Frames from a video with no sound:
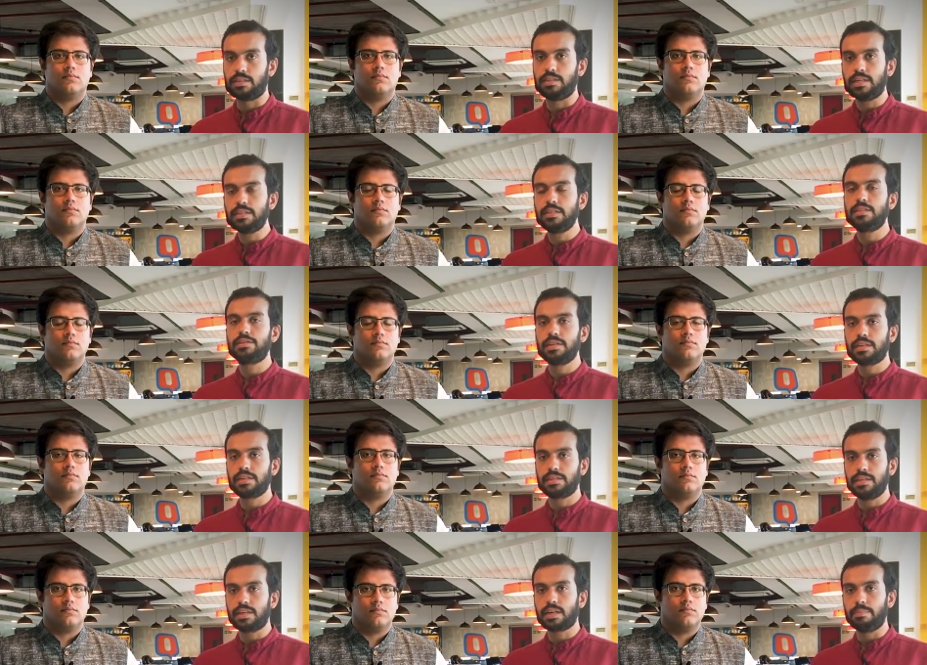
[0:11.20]
Speaker 1: the Justice
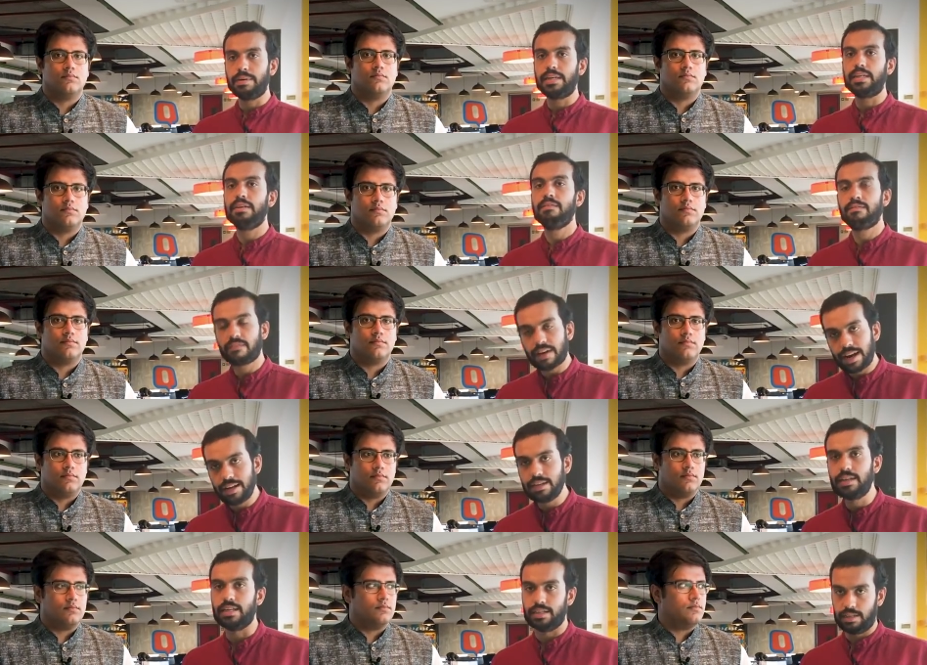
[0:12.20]
Srikrishna Committee
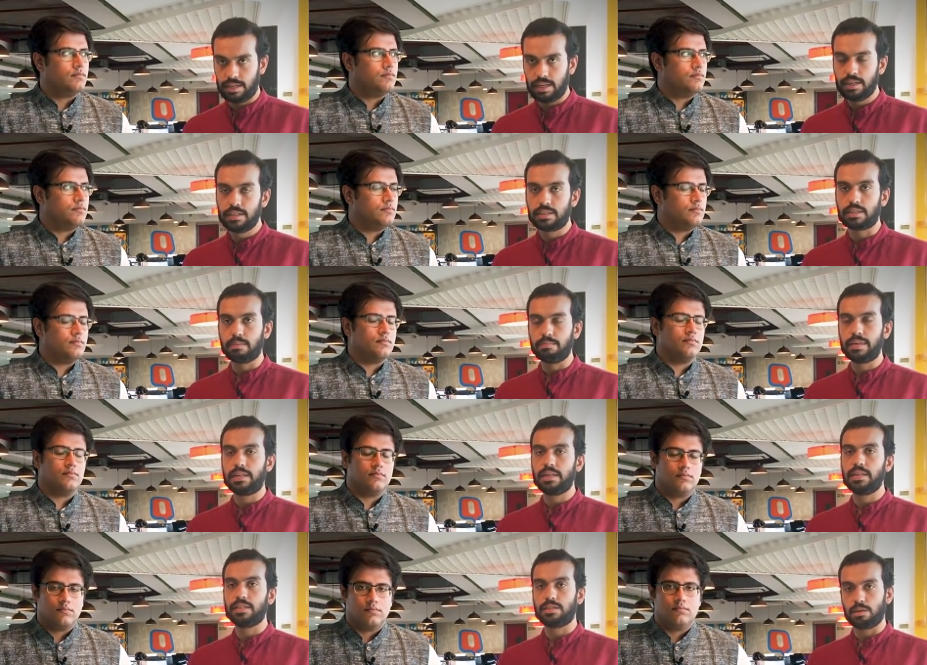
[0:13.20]
finally
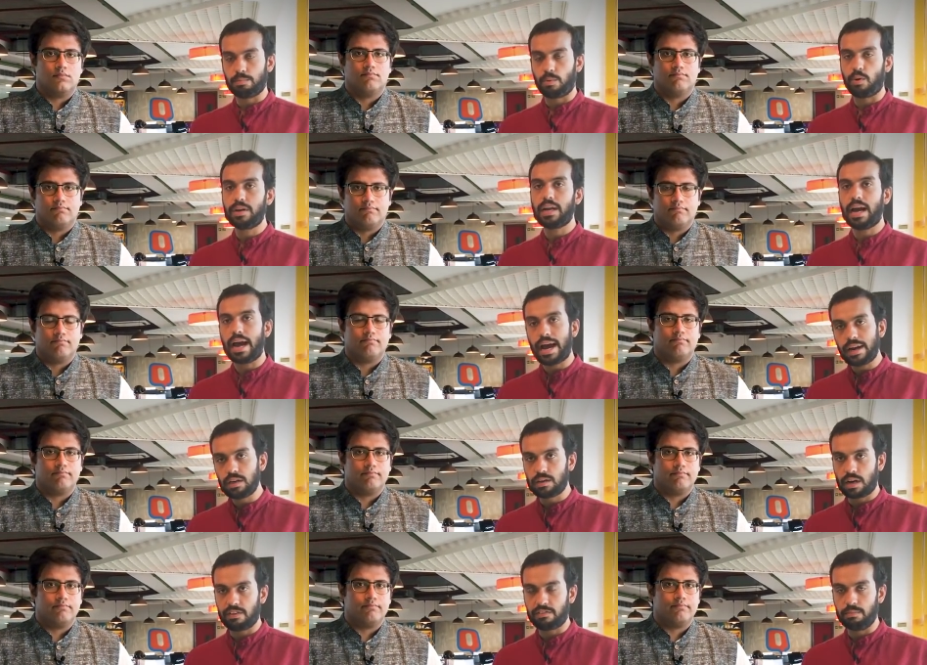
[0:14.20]
submitted its report and
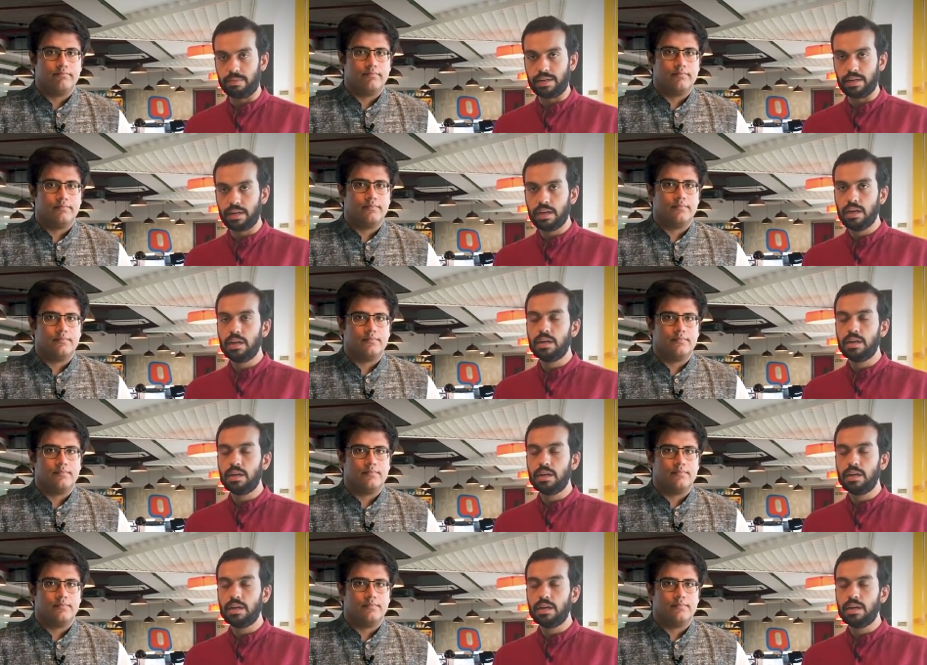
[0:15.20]
draft bill